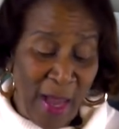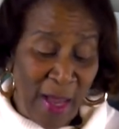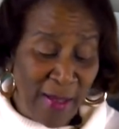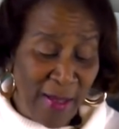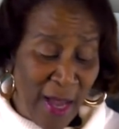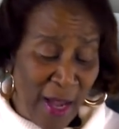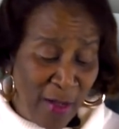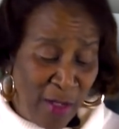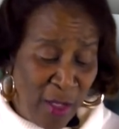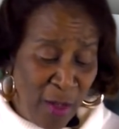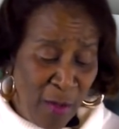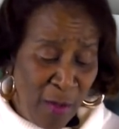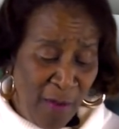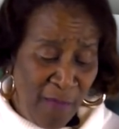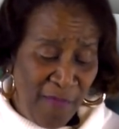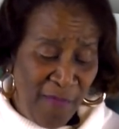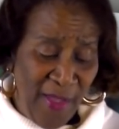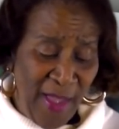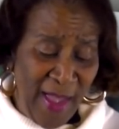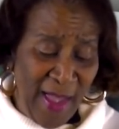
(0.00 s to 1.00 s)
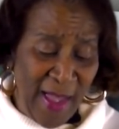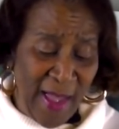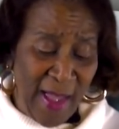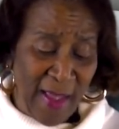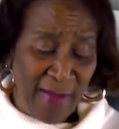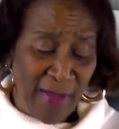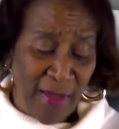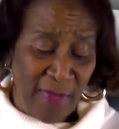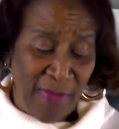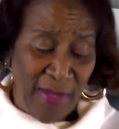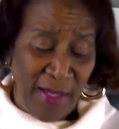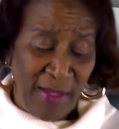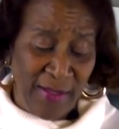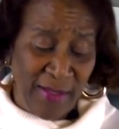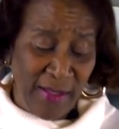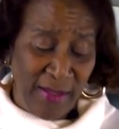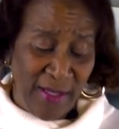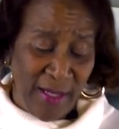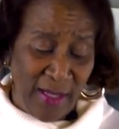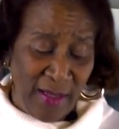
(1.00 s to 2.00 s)
Now you will find these
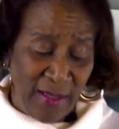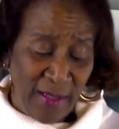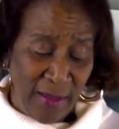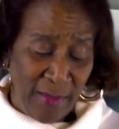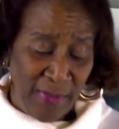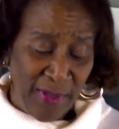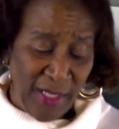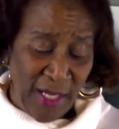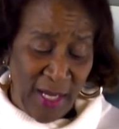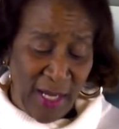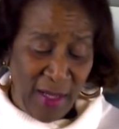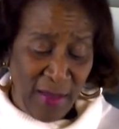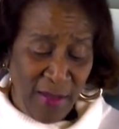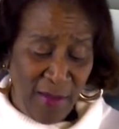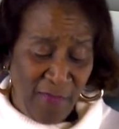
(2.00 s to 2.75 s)
addendums in the